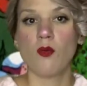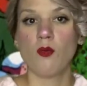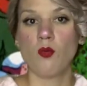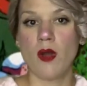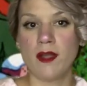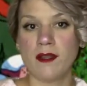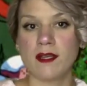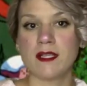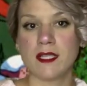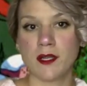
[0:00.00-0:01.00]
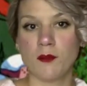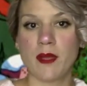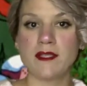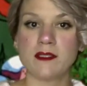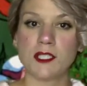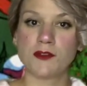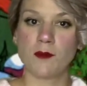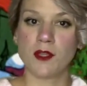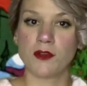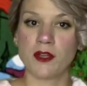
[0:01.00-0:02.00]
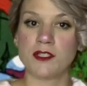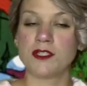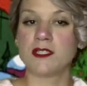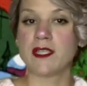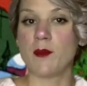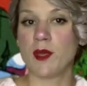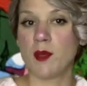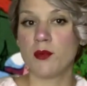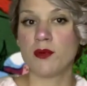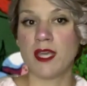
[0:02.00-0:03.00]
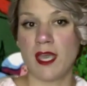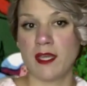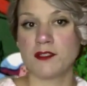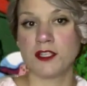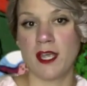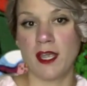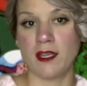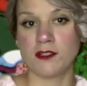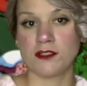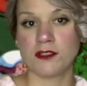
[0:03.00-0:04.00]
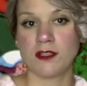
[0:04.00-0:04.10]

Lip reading: One clear message from the Grinch is that people can change.